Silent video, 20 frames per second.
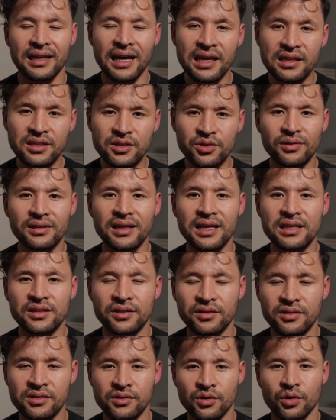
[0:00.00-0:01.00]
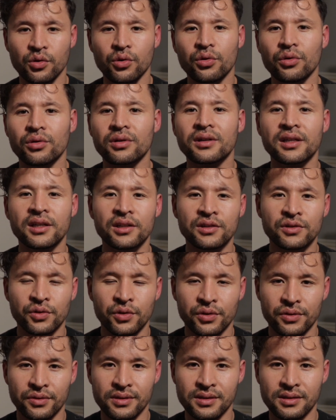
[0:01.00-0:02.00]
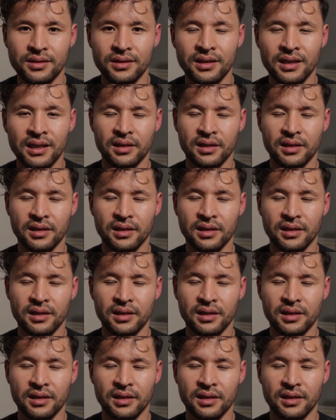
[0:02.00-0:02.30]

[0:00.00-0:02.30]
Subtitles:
ask your lecturers or tutors.